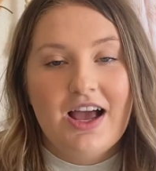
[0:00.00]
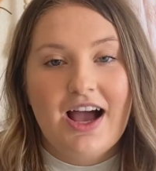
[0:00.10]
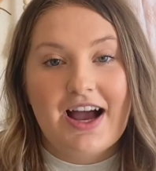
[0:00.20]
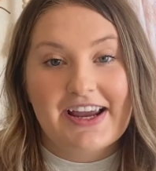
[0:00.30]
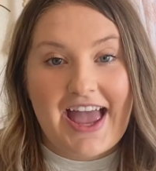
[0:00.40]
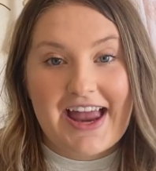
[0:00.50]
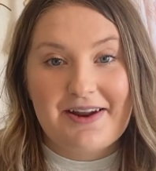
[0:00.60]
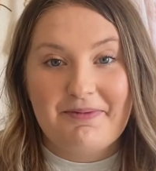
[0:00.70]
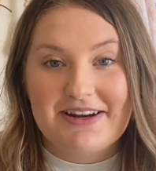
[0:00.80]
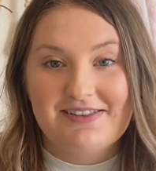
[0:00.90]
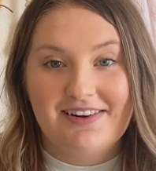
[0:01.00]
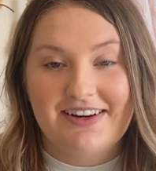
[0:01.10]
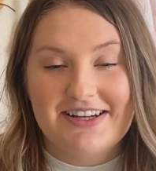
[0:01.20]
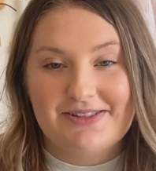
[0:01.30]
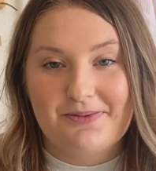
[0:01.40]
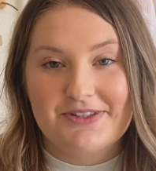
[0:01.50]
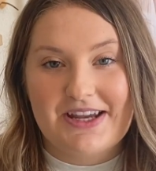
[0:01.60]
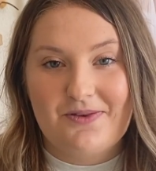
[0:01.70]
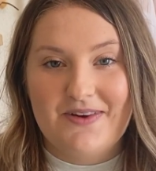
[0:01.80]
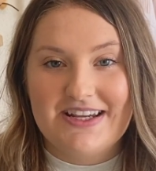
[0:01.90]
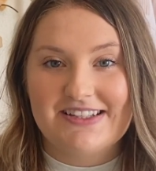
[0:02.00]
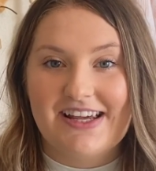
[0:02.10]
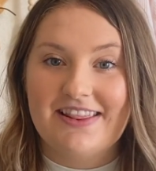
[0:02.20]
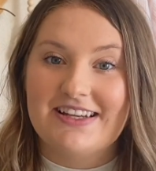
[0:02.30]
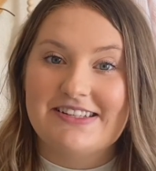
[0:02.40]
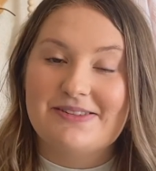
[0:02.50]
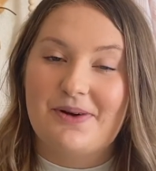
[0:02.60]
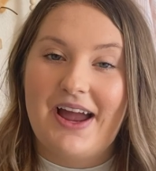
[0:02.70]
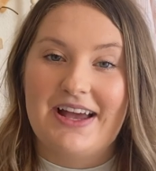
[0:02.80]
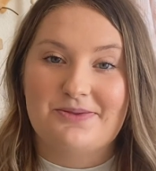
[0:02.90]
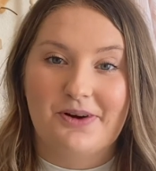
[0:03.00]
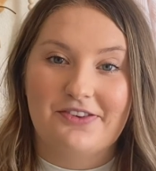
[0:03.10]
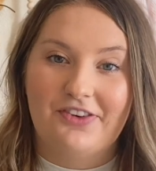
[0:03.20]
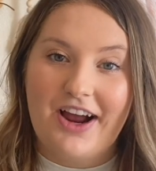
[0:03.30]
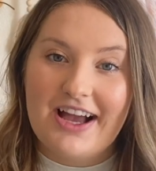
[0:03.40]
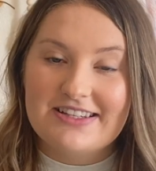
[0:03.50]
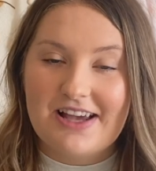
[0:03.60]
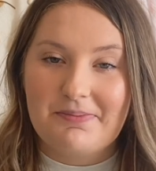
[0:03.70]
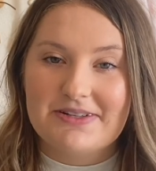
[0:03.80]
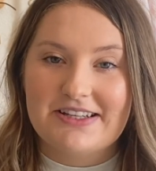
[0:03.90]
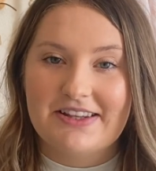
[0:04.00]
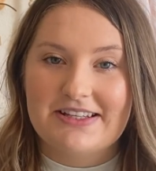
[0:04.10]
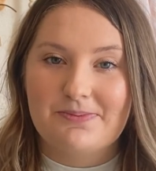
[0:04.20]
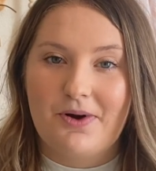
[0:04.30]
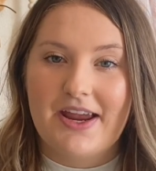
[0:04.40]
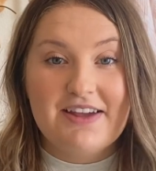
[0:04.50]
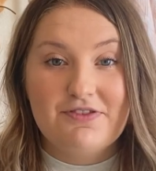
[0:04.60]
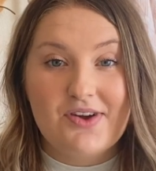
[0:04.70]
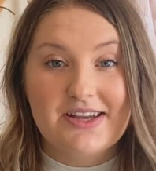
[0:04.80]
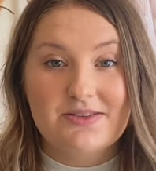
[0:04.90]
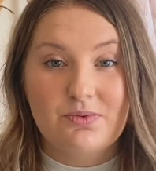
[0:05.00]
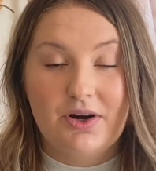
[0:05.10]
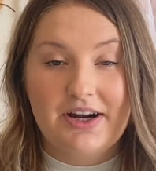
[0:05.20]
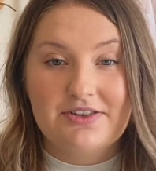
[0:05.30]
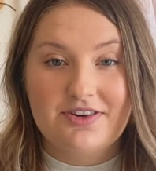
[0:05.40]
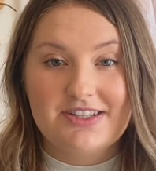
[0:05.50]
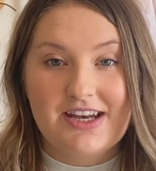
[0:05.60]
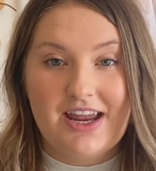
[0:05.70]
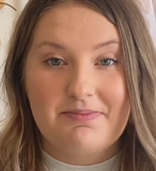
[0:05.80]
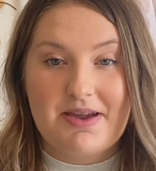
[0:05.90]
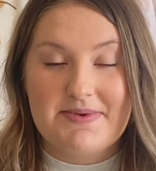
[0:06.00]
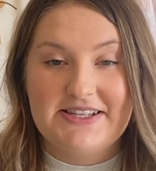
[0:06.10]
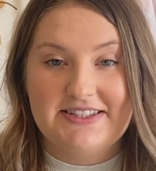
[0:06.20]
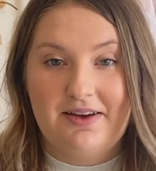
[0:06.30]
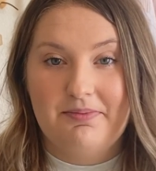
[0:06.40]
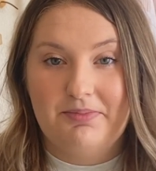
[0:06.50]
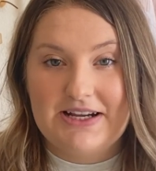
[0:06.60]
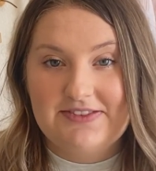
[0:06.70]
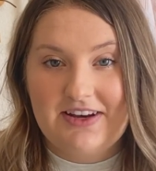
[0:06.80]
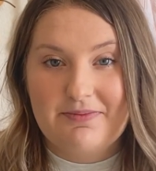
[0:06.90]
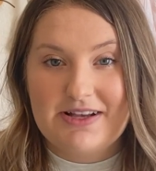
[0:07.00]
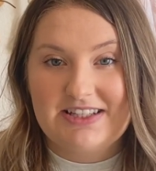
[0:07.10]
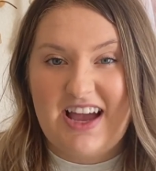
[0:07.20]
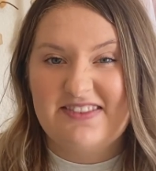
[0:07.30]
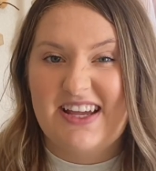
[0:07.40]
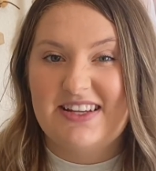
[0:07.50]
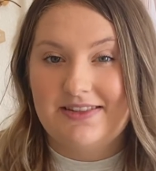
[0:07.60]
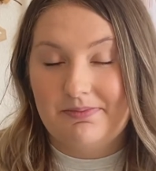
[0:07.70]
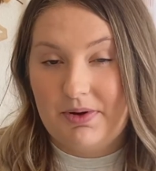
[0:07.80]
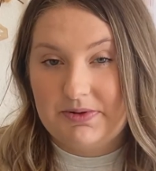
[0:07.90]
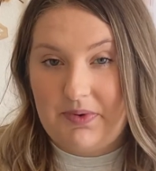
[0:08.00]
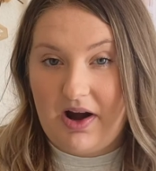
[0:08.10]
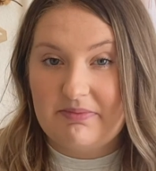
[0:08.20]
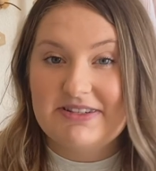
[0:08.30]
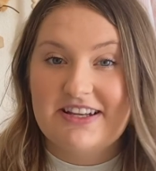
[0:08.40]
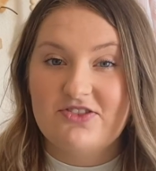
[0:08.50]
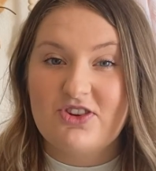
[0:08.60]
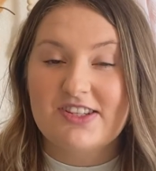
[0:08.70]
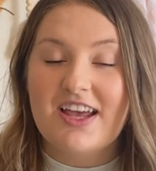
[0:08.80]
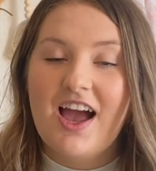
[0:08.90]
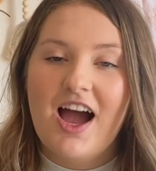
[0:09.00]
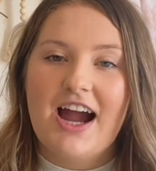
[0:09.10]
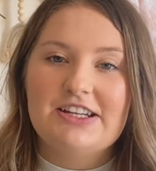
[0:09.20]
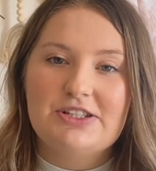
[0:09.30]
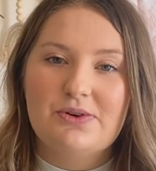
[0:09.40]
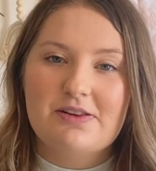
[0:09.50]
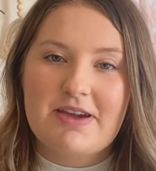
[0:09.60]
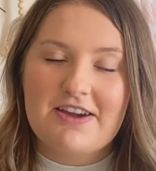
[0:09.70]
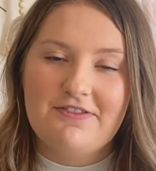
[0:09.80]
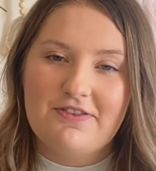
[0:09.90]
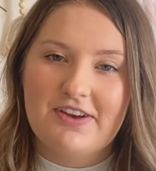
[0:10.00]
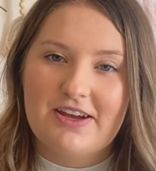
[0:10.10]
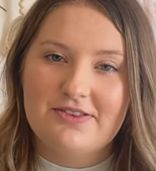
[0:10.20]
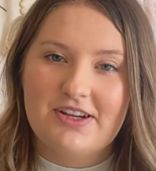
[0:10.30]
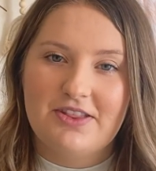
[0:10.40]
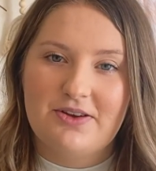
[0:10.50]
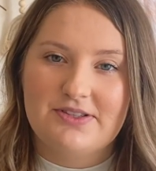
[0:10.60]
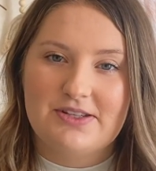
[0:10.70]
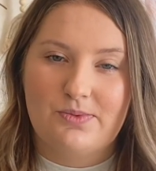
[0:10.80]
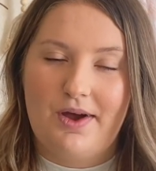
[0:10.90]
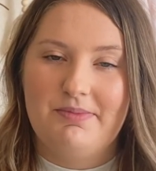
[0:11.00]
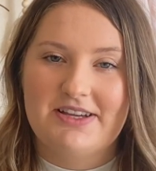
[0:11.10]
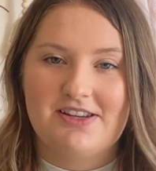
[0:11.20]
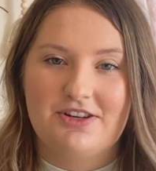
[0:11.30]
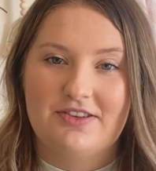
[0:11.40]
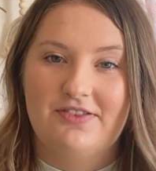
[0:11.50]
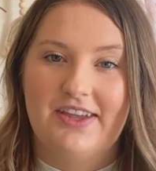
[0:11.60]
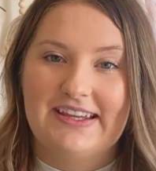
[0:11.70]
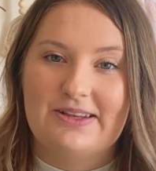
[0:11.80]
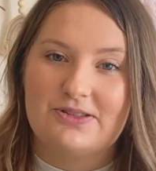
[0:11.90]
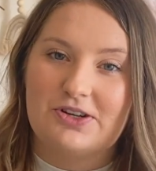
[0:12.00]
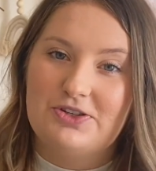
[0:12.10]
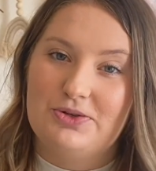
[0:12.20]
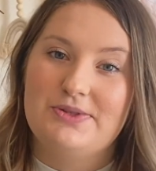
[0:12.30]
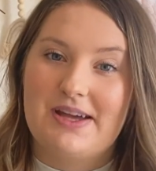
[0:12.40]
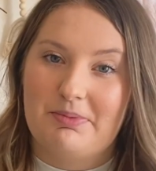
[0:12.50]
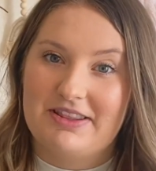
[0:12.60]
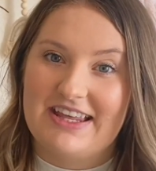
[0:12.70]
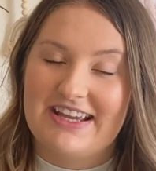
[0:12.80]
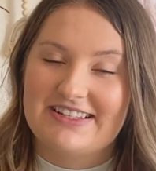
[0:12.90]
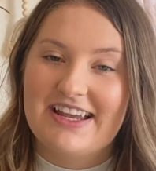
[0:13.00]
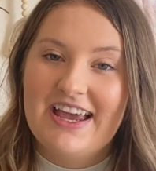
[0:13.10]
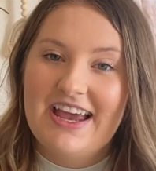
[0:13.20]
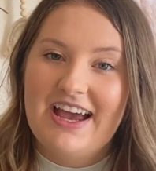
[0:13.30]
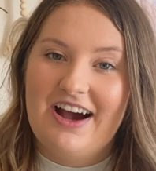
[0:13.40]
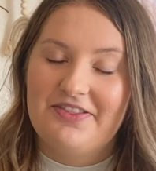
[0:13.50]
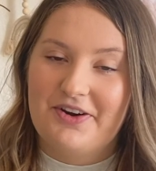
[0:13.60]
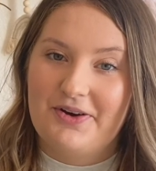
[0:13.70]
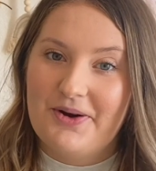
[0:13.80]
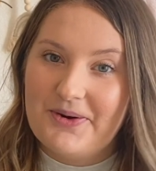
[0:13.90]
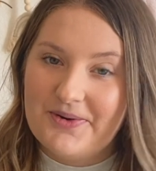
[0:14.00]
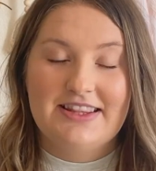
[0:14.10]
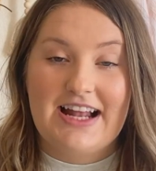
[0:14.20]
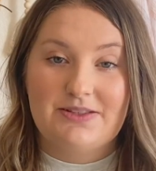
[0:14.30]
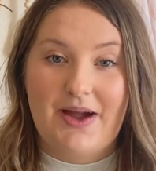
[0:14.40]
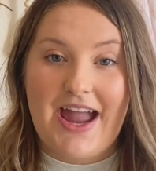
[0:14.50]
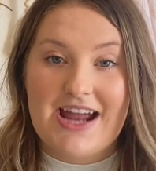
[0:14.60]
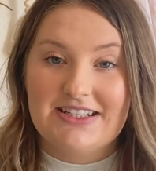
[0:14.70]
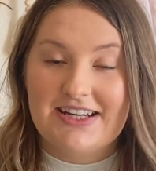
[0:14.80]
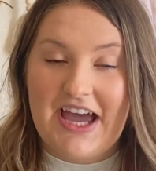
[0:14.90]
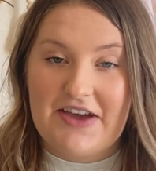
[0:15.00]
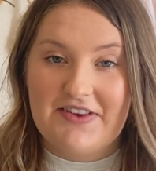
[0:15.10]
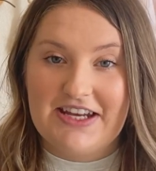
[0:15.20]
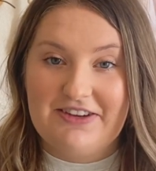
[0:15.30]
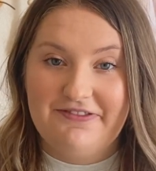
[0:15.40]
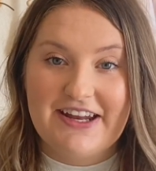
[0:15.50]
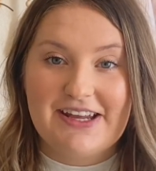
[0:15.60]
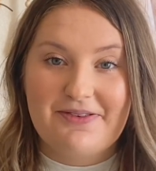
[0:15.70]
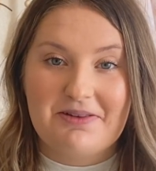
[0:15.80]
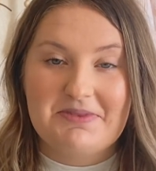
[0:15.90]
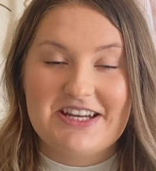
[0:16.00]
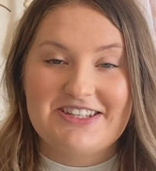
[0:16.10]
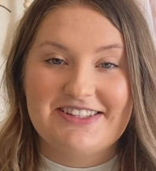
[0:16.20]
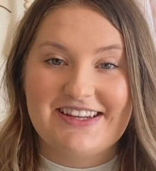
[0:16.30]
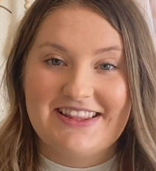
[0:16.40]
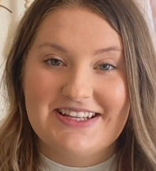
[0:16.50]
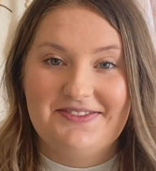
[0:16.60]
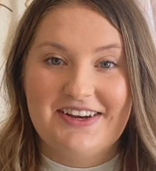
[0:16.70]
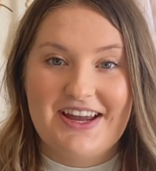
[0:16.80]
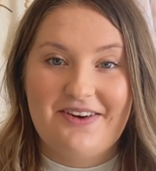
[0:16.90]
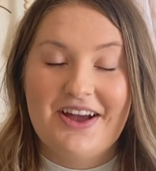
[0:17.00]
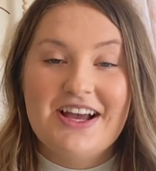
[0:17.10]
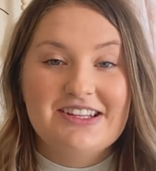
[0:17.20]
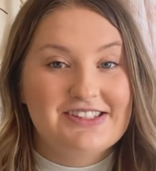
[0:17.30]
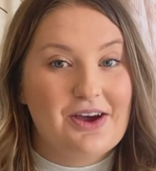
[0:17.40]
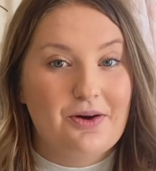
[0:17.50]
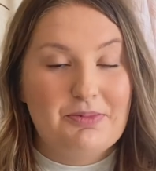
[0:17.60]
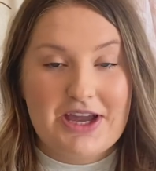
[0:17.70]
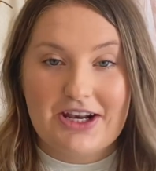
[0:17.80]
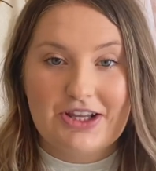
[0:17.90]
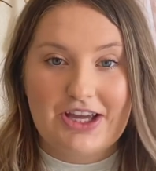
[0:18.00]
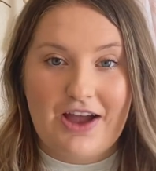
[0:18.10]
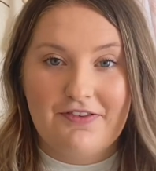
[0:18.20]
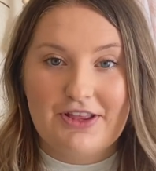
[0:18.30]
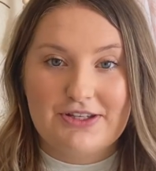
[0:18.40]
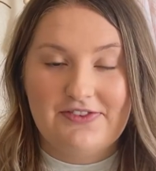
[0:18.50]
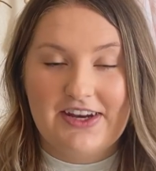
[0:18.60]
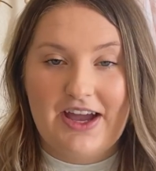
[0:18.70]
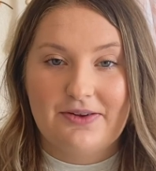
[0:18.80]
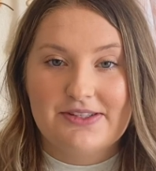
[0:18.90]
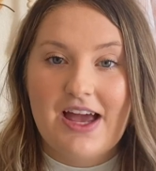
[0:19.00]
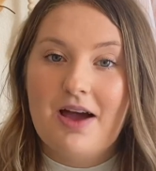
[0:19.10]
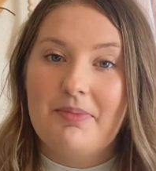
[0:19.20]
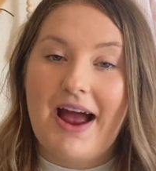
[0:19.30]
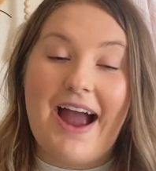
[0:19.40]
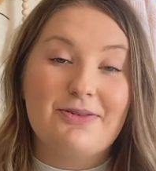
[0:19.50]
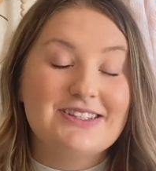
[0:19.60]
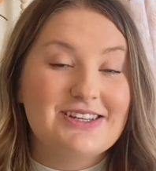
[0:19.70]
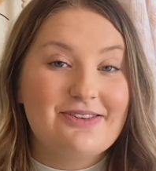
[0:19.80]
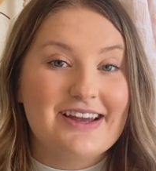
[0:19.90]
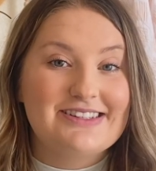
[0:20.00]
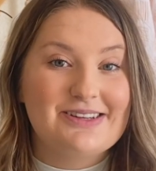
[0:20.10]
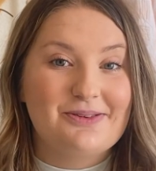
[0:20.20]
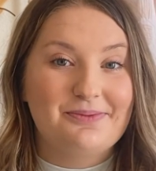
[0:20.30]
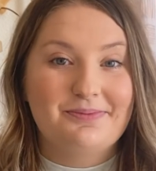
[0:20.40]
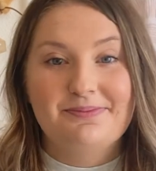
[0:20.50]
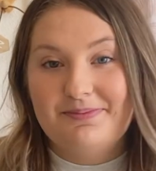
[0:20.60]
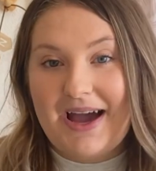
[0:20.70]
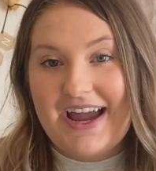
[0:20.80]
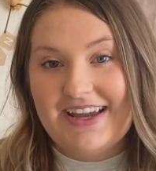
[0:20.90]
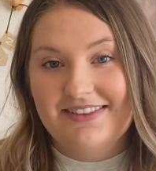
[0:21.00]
Again, my daughter is almost 8 weeks, and this is what has worked for us up until this point. If you guys were interested in maybe some breastfeeding must-haves and some postpartum essentials, I do want to make a few videos on those as well, because I just feel like those are two separate things on their own. That's why I didn't have any feeding recommendations in this video, so be on the lookout for those videos. But I will see you guys soon. Bye!